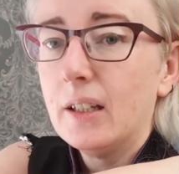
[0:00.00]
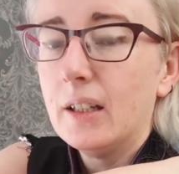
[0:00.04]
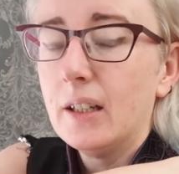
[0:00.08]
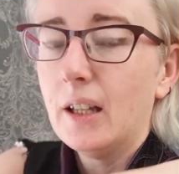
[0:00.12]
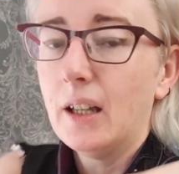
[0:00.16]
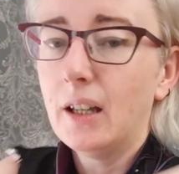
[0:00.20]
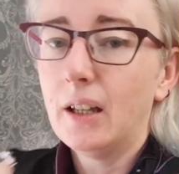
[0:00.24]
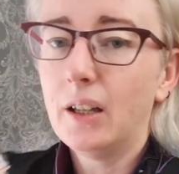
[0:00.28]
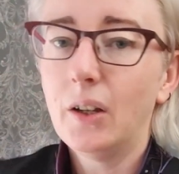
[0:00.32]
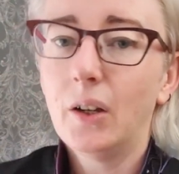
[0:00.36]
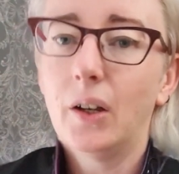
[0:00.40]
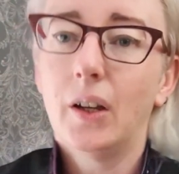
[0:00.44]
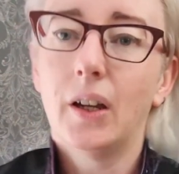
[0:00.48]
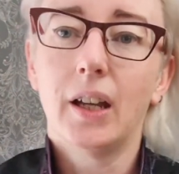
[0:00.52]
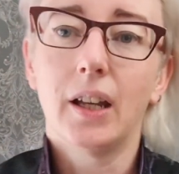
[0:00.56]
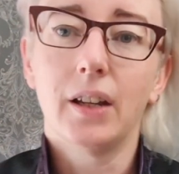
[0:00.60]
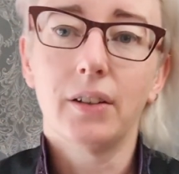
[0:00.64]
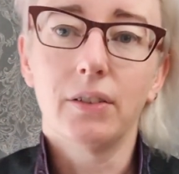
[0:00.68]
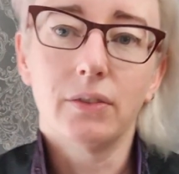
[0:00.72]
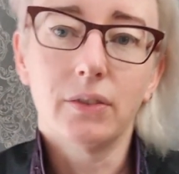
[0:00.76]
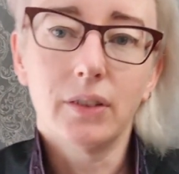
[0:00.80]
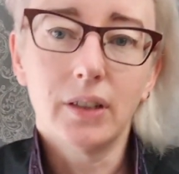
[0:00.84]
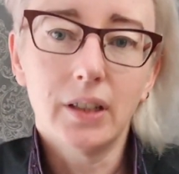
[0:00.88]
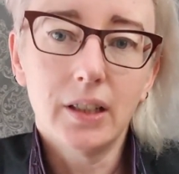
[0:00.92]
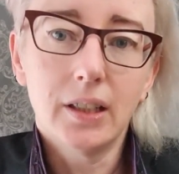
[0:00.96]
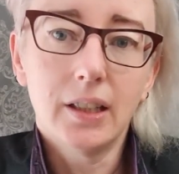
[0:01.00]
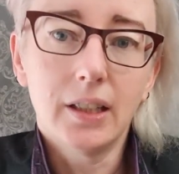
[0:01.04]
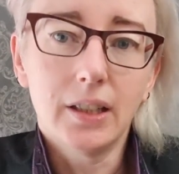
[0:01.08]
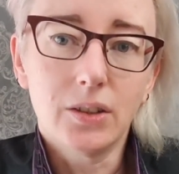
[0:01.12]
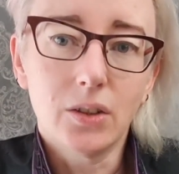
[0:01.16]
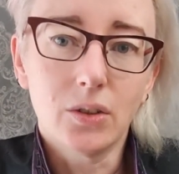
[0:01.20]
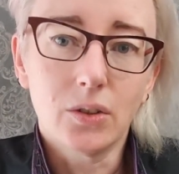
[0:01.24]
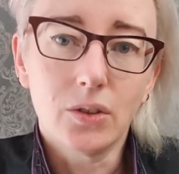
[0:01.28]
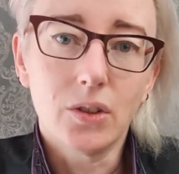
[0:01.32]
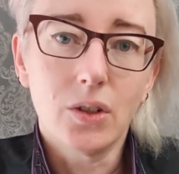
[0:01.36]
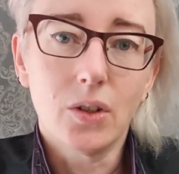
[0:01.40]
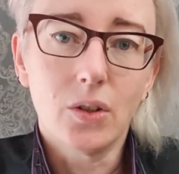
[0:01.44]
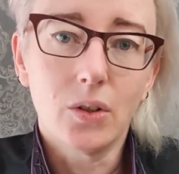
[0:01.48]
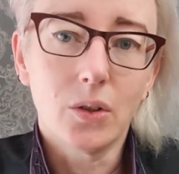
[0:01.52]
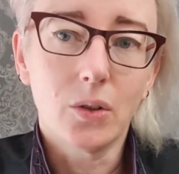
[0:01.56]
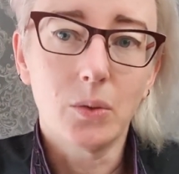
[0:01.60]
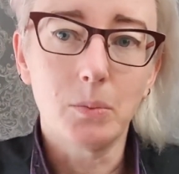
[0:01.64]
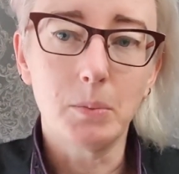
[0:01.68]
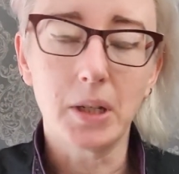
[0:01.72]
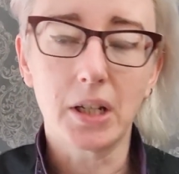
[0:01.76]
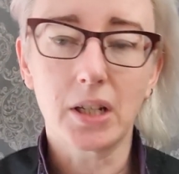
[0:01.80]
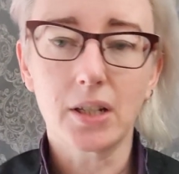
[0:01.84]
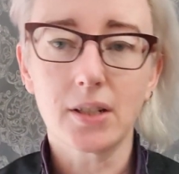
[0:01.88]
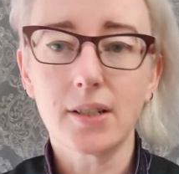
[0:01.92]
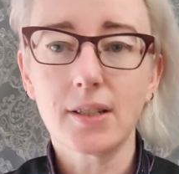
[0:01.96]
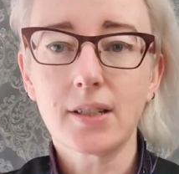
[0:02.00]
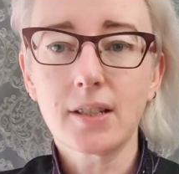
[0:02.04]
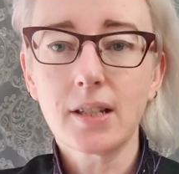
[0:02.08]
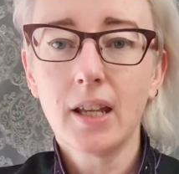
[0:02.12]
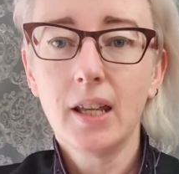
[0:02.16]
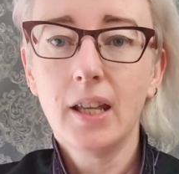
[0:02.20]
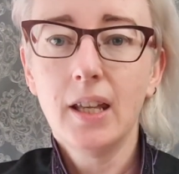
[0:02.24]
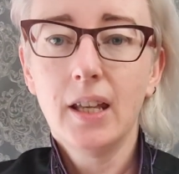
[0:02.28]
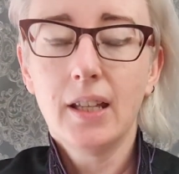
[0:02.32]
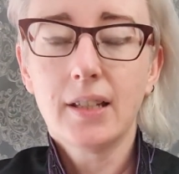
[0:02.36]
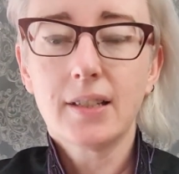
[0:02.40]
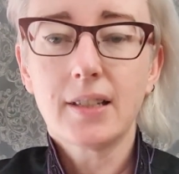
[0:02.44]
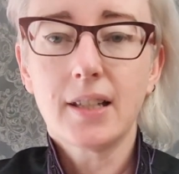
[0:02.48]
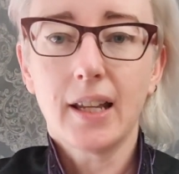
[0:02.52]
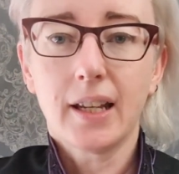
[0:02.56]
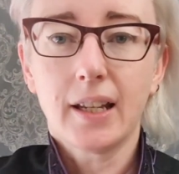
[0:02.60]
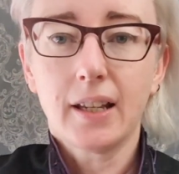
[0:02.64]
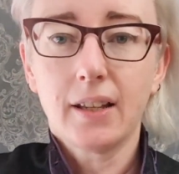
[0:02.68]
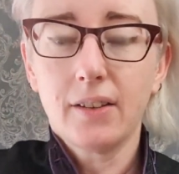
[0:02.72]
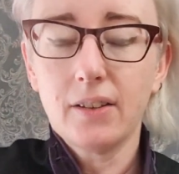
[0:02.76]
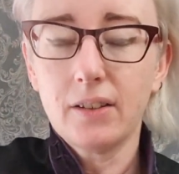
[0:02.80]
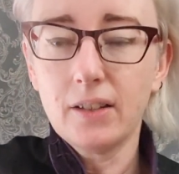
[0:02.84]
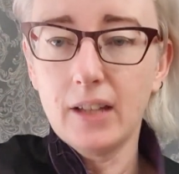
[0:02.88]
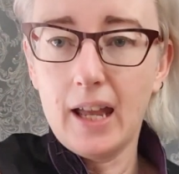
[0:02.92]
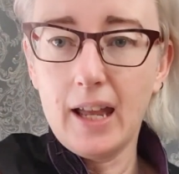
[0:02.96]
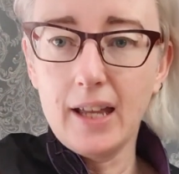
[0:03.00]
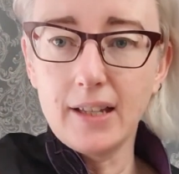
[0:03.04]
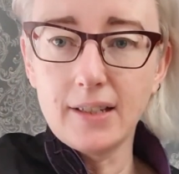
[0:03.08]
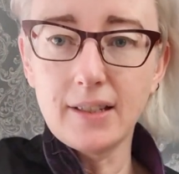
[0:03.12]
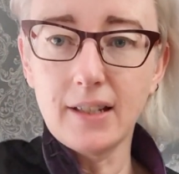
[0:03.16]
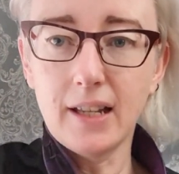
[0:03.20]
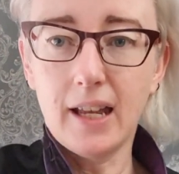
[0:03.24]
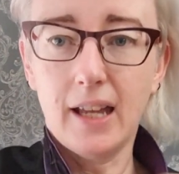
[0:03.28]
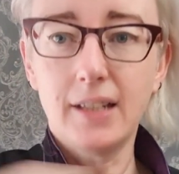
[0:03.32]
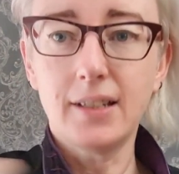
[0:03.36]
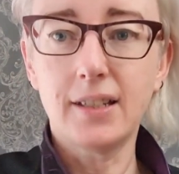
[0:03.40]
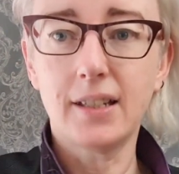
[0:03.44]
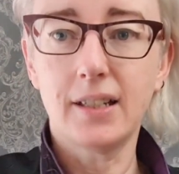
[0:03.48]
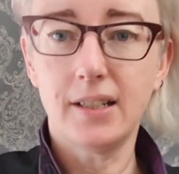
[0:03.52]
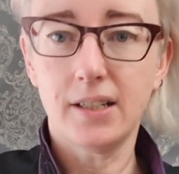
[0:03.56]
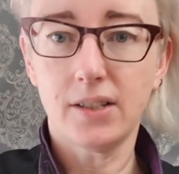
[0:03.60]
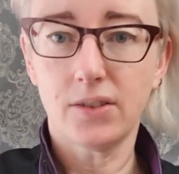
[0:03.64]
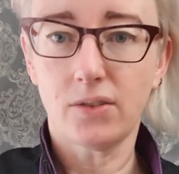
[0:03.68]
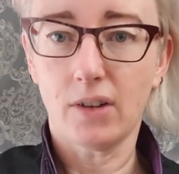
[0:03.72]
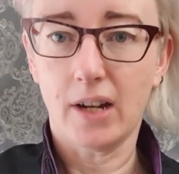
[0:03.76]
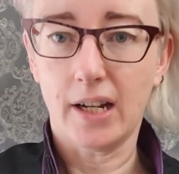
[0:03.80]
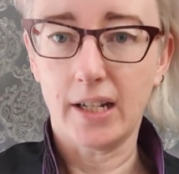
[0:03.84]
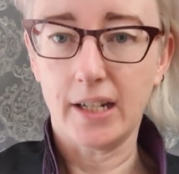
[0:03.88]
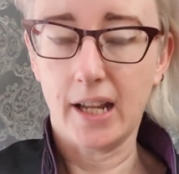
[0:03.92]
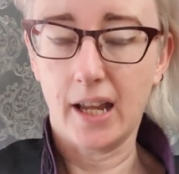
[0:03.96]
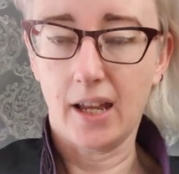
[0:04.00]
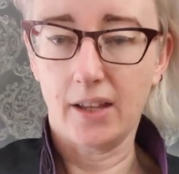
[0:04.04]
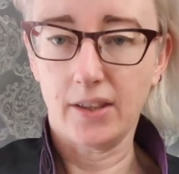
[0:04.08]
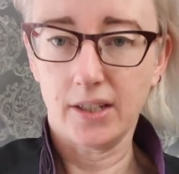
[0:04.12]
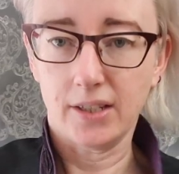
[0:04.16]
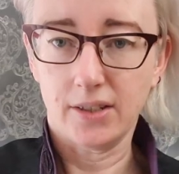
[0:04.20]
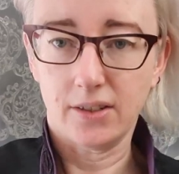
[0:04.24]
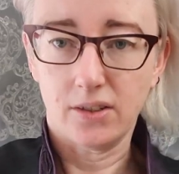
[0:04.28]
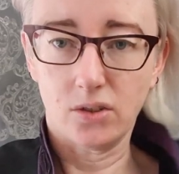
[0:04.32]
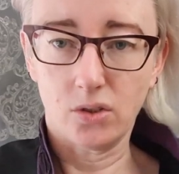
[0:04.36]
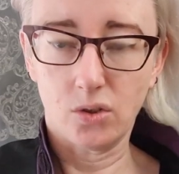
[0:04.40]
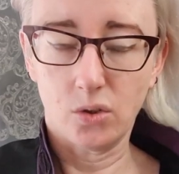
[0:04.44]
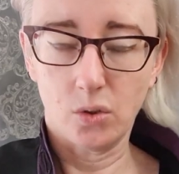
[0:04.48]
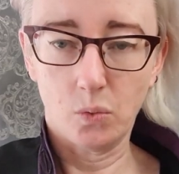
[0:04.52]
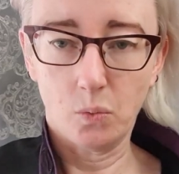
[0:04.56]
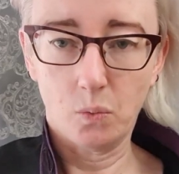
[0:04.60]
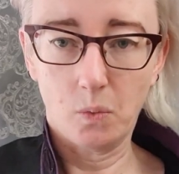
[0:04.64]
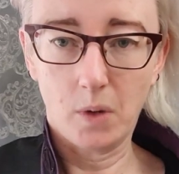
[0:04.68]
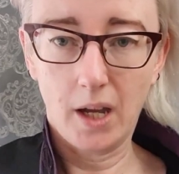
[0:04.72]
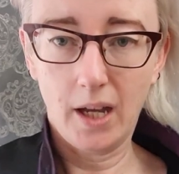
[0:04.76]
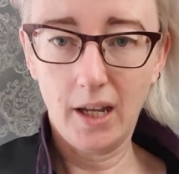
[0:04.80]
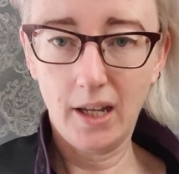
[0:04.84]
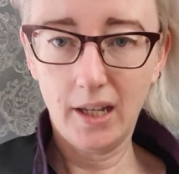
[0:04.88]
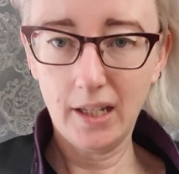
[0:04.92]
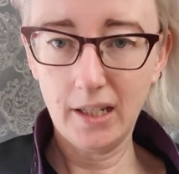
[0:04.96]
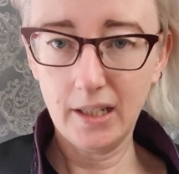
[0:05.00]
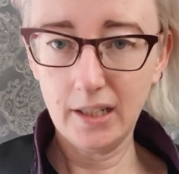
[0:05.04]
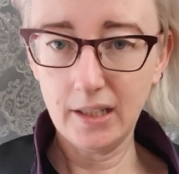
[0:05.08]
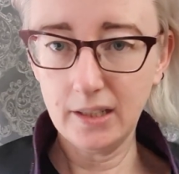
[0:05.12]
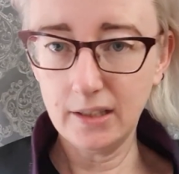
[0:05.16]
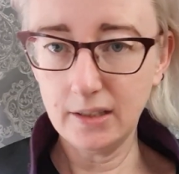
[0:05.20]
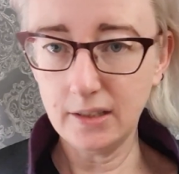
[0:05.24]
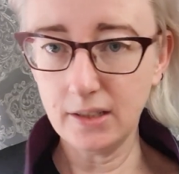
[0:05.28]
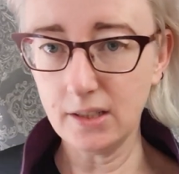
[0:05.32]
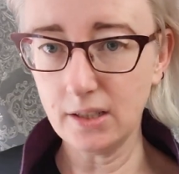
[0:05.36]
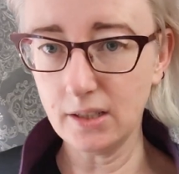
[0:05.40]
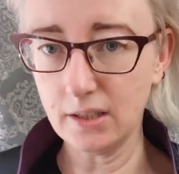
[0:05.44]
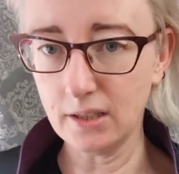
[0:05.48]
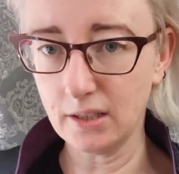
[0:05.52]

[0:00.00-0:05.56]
oh, I really don't know, because it's like, as it is right now, this is too wide.